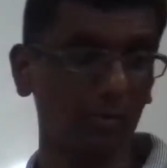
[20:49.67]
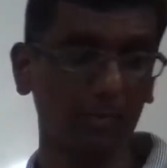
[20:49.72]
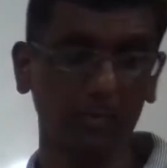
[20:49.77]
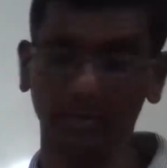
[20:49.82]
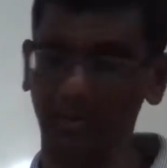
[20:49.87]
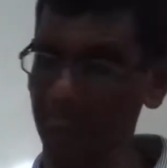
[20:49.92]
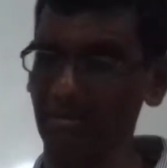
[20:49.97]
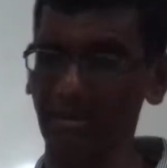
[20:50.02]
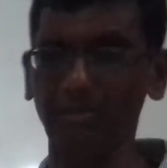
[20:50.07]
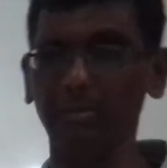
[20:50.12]

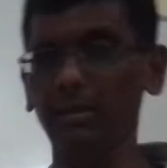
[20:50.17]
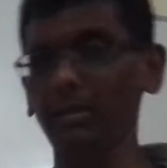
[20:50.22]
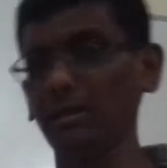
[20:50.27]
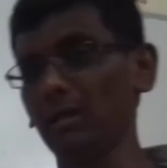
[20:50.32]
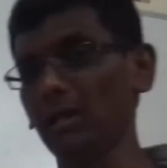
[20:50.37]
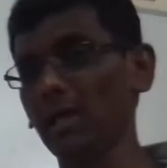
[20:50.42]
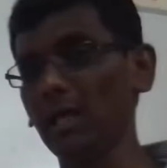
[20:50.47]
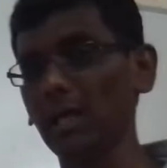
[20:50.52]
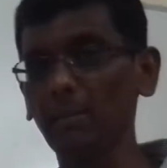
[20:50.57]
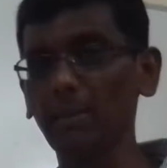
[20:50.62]
Okay,
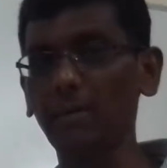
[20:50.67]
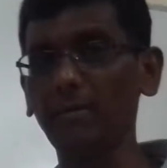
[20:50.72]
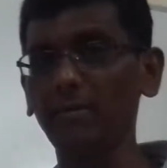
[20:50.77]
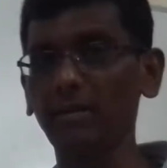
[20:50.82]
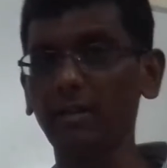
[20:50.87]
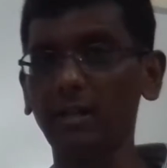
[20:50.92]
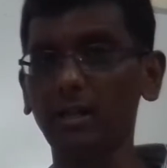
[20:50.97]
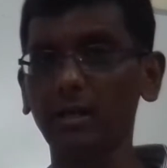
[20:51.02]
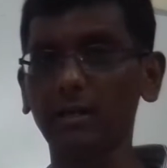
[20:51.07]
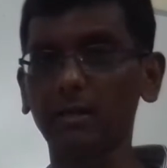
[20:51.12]
maybe
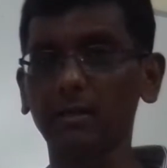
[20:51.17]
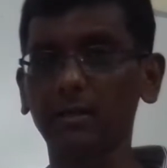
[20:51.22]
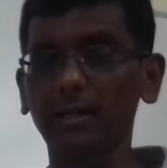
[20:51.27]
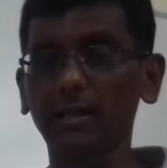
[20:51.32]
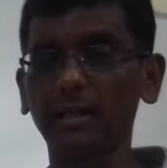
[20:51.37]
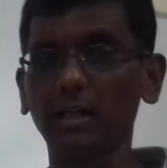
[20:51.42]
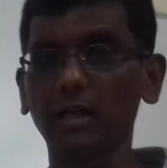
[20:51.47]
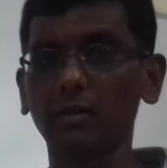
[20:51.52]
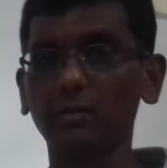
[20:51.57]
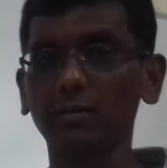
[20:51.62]

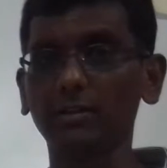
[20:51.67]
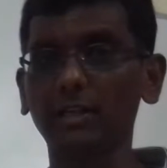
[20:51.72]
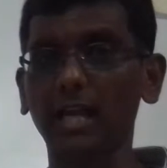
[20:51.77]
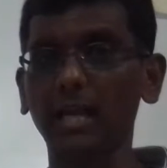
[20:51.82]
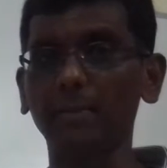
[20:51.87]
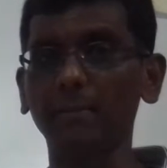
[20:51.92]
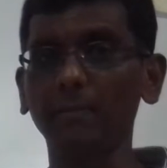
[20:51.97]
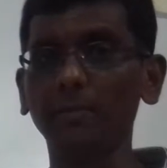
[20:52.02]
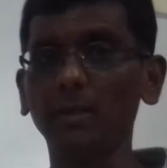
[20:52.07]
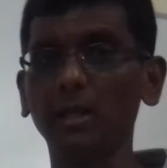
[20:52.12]
running out of
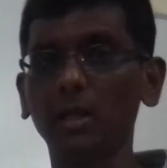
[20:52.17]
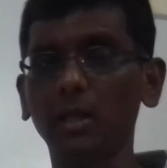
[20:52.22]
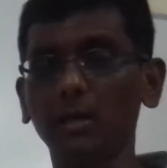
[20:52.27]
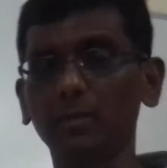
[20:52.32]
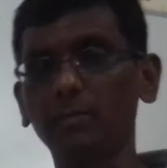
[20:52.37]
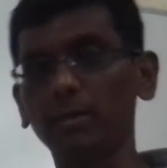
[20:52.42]
time